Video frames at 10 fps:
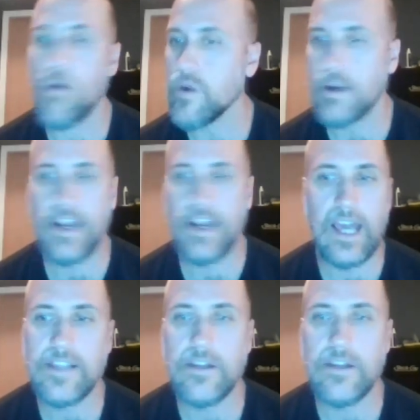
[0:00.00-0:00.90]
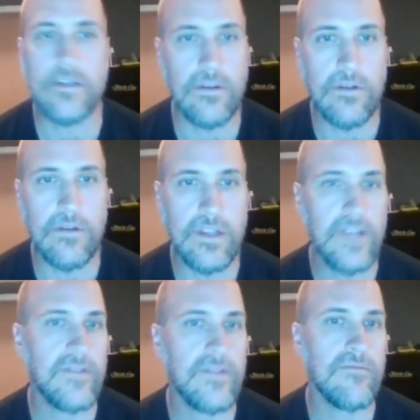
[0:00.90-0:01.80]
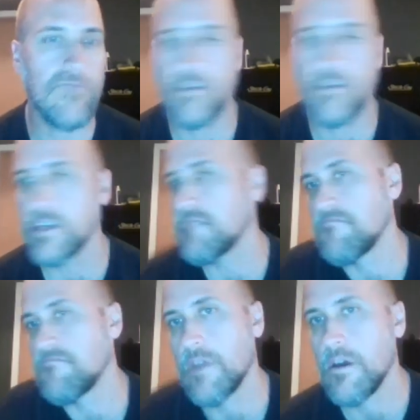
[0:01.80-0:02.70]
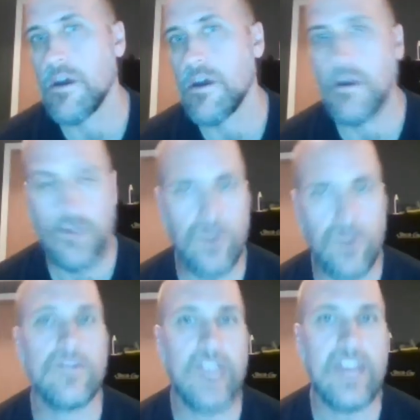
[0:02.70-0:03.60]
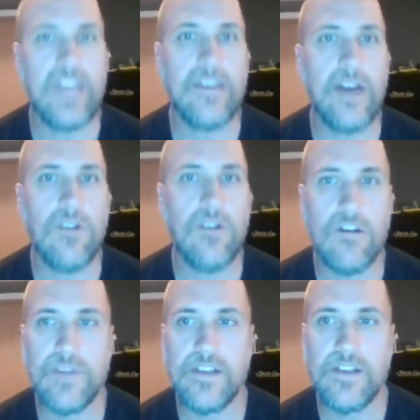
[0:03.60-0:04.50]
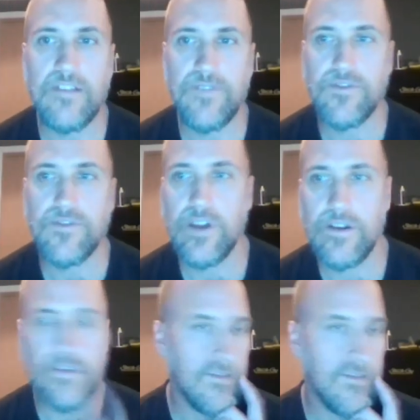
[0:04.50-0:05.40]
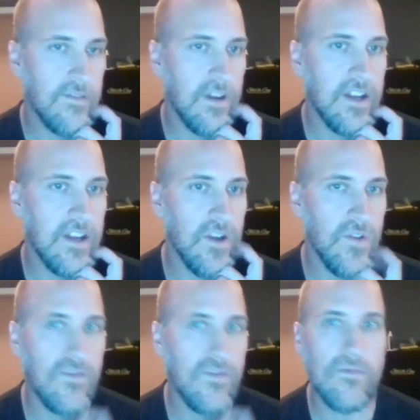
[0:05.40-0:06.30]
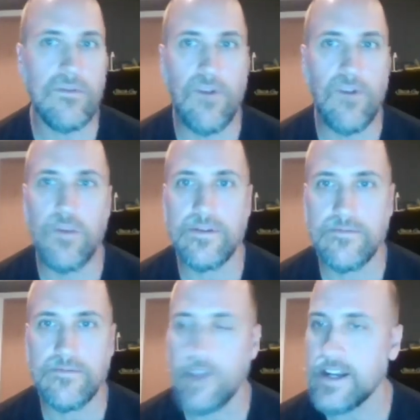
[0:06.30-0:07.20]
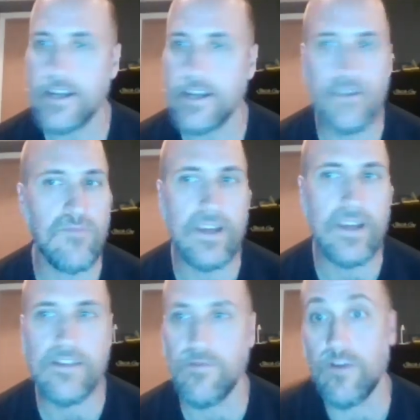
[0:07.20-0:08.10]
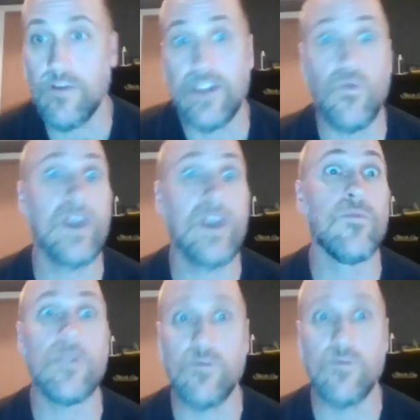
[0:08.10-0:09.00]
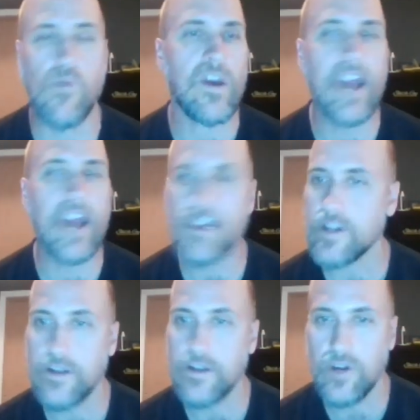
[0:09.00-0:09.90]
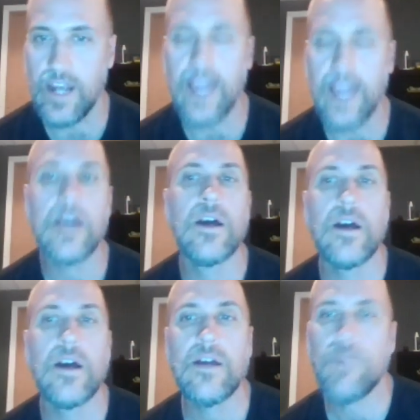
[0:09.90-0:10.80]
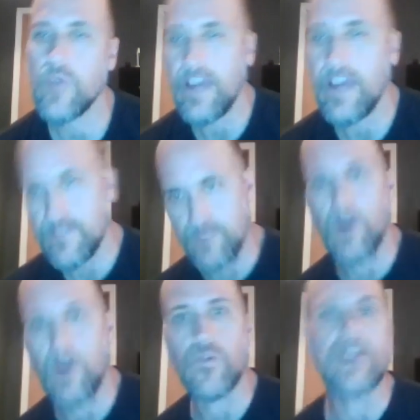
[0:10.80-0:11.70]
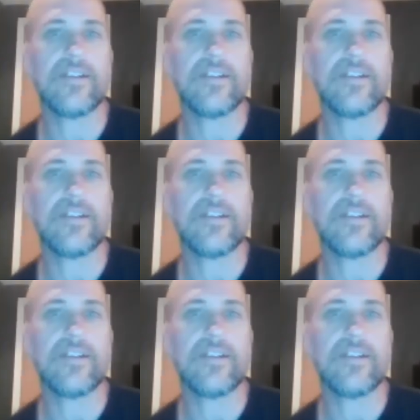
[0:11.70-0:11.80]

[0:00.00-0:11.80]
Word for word: we're going to ask you to do, and this really shouldn't take you that long because as fifth graders, I know you've you've all been writing a good bit. You've been writing way more than what we're going to ask you to do today. But we have a small writing